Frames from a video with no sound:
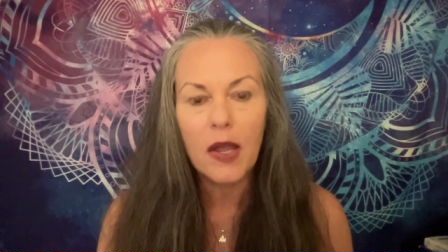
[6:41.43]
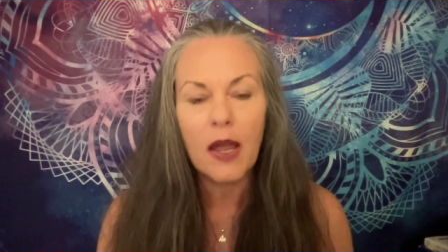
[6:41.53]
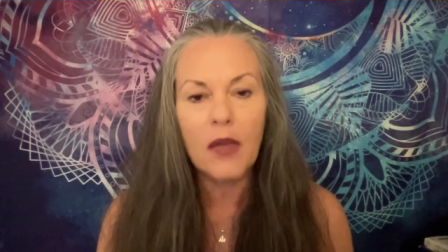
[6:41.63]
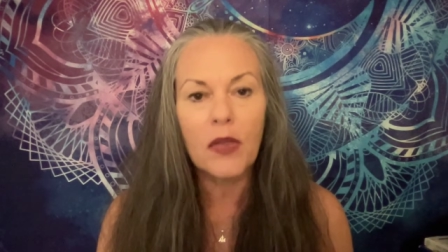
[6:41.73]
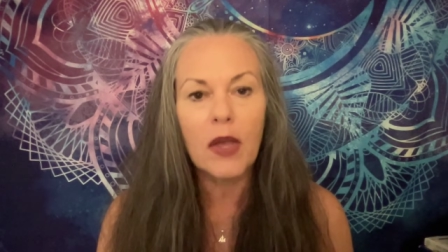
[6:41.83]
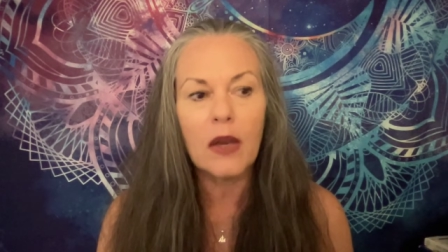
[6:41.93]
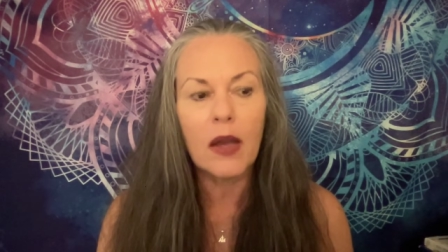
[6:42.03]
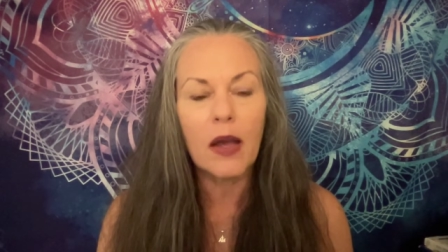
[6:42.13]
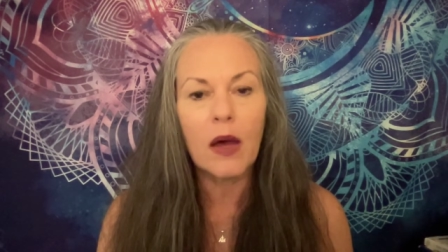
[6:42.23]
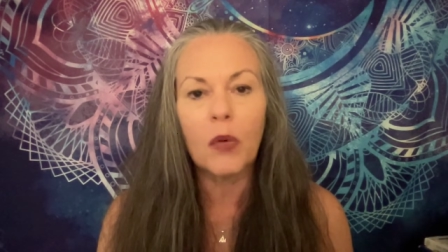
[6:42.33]
and
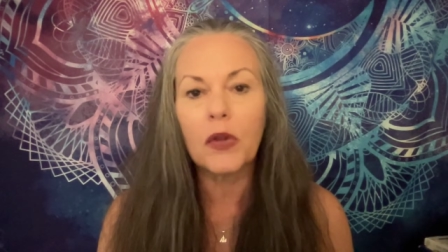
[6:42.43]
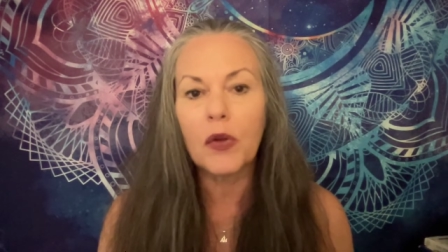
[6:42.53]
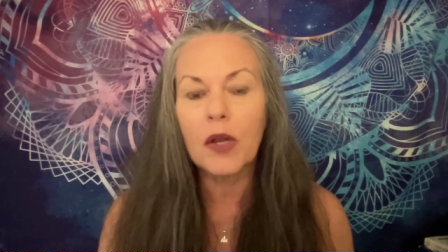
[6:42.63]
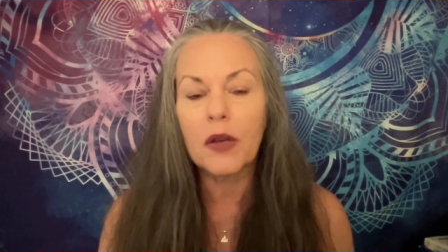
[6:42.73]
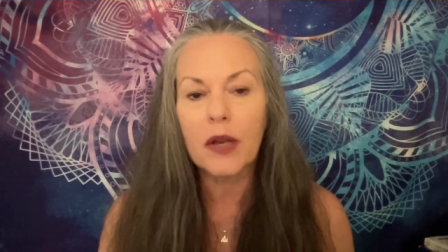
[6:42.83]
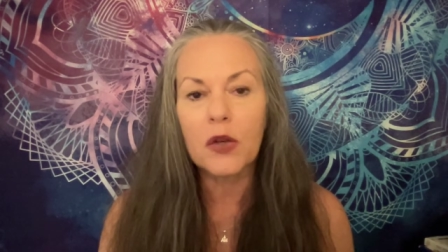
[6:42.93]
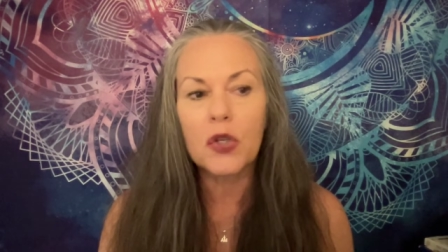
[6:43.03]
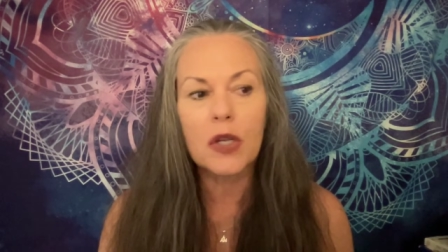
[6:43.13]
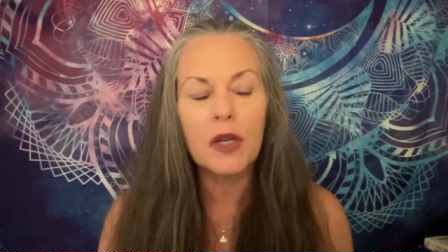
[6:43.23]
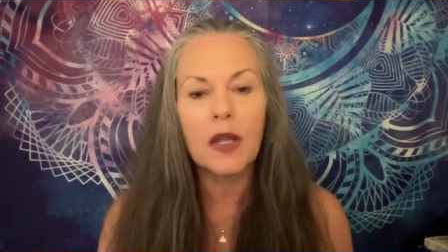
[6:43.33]
then uh, we'll do an
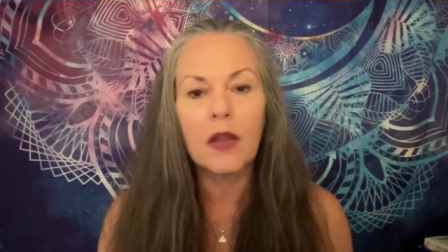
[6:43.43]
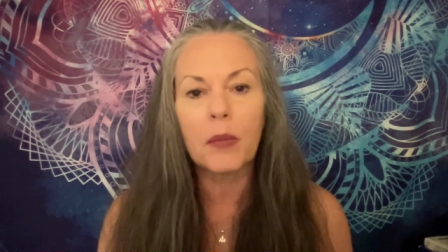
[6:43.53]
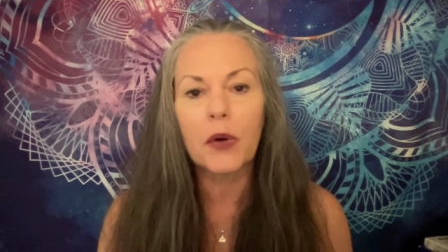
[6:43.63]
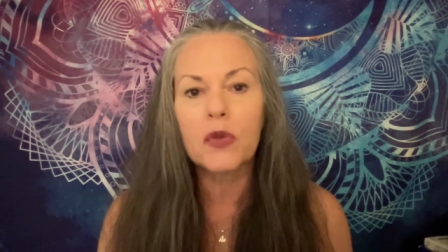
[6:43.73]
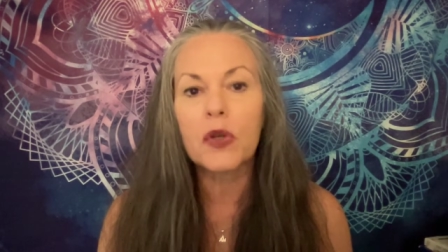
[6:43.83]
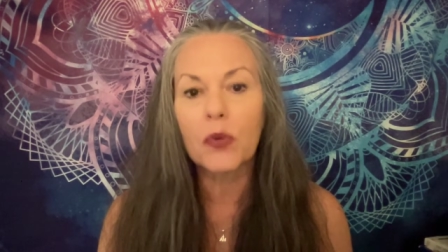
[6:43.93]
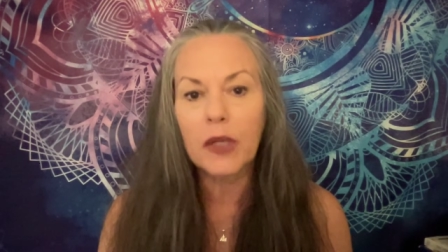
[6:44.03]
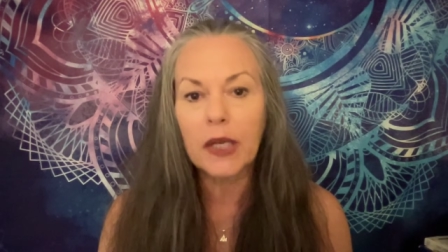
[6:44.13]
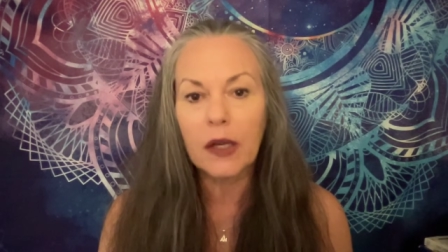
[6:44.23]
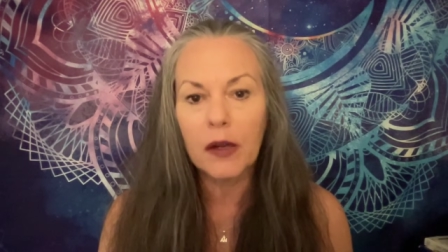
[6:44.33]
induction and get a person
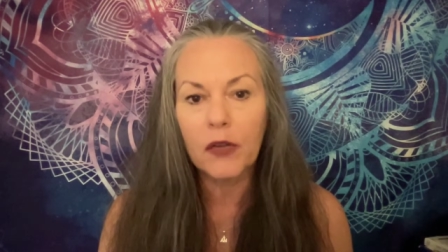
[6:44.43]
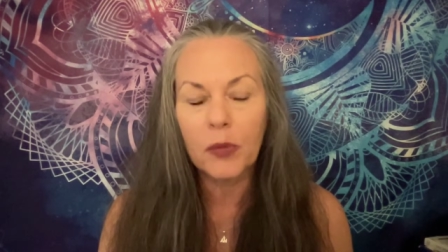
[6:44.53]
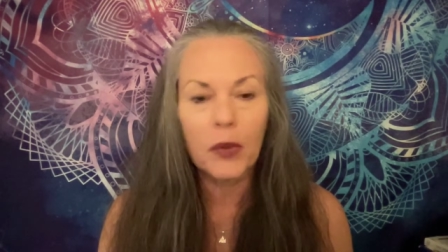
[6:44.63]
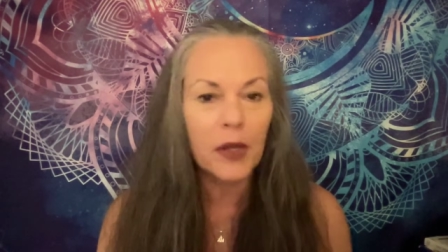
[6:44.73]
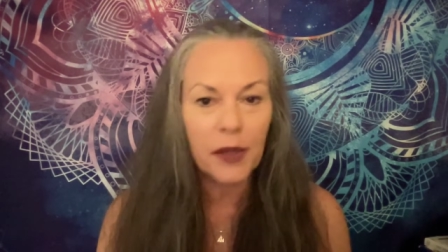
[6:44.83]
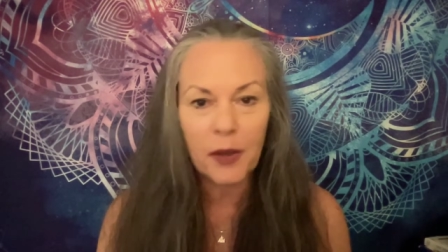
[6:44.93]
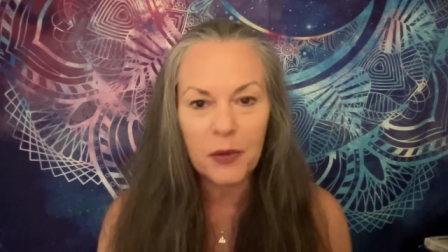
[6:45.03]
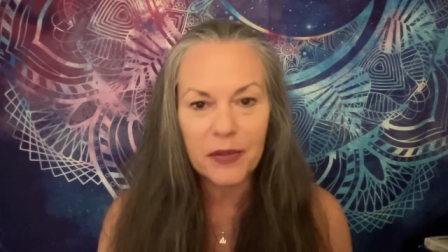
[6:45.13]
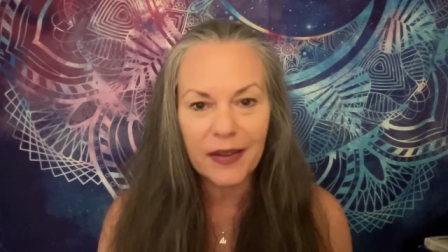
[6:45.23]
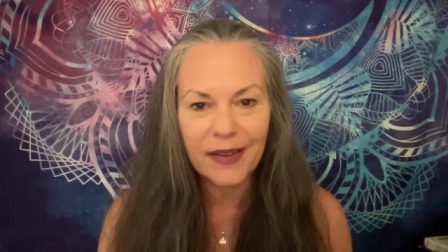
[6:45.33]
really comfortable and
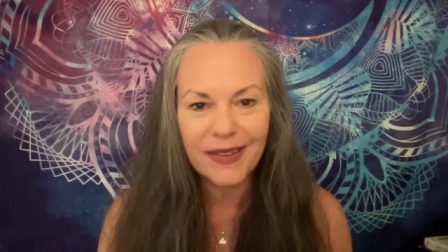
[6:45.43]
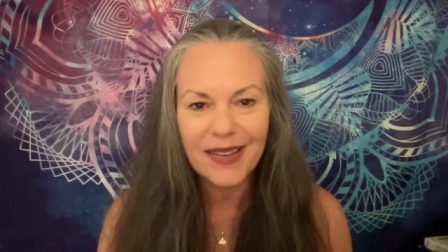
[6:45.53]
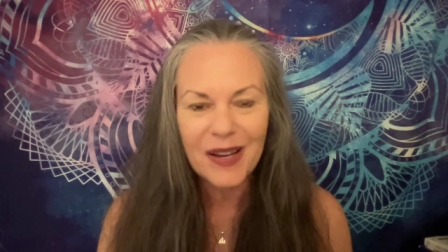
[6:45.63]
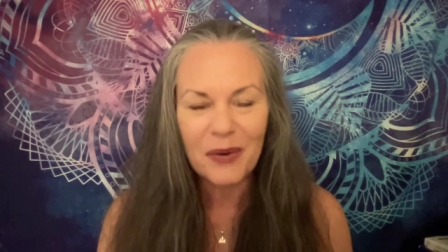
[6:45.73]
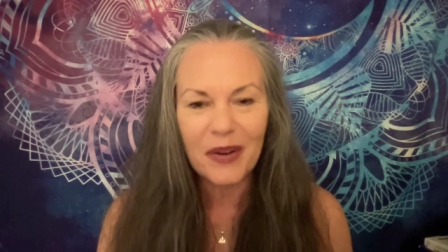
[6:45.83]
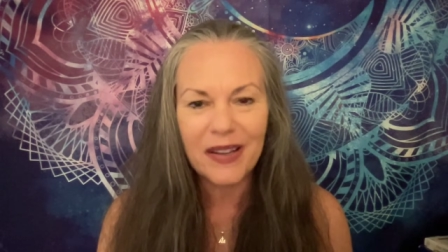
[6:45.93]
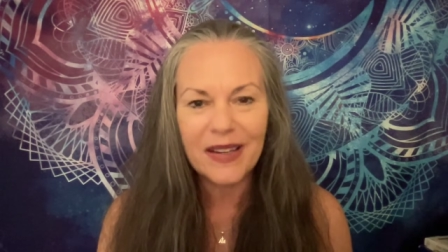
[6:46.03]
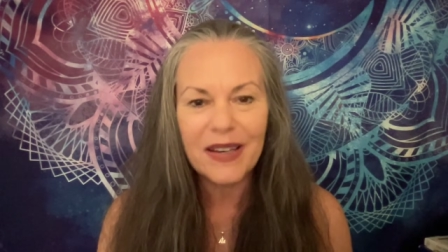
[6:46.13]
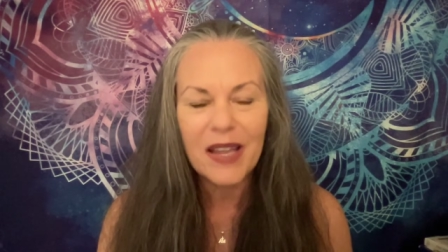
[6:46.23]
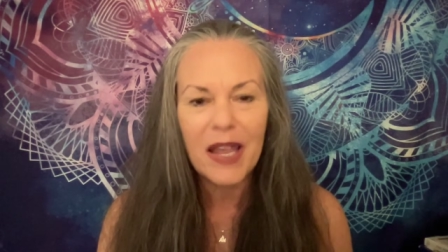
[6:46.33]
cozy, right?